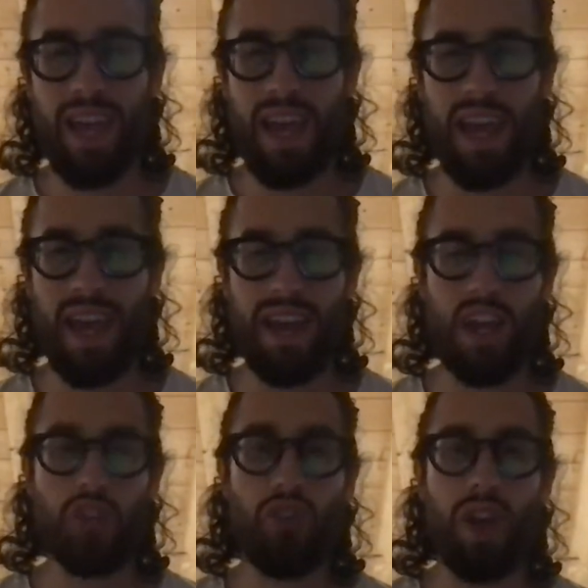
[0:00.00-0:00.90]

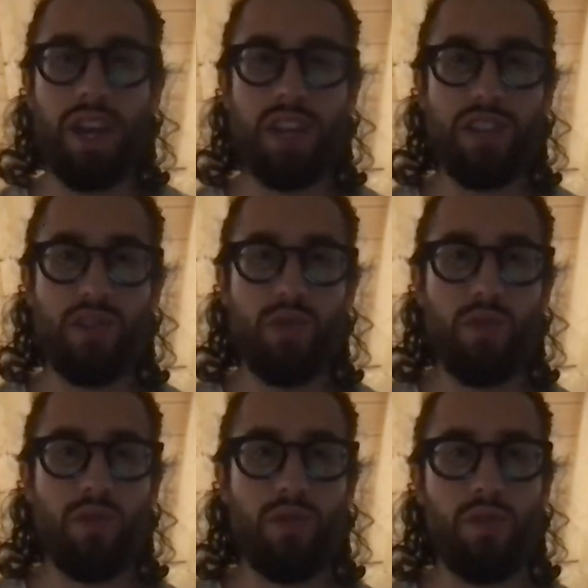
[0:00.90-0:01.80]
and tried to sue
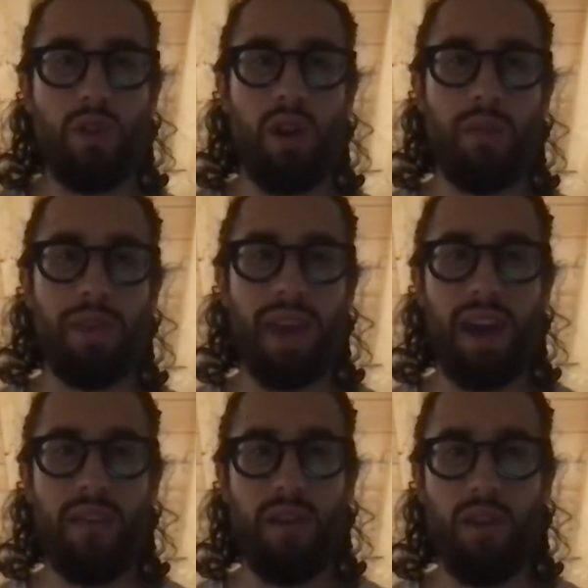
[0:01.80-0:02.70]
Google on
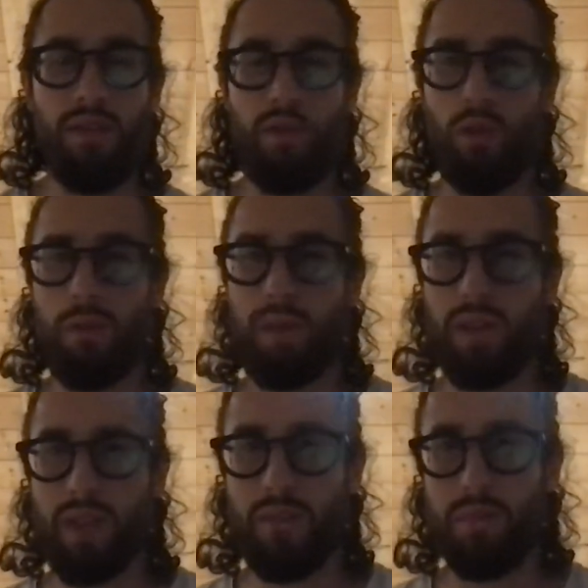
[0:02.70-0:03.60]
behalf of 4 million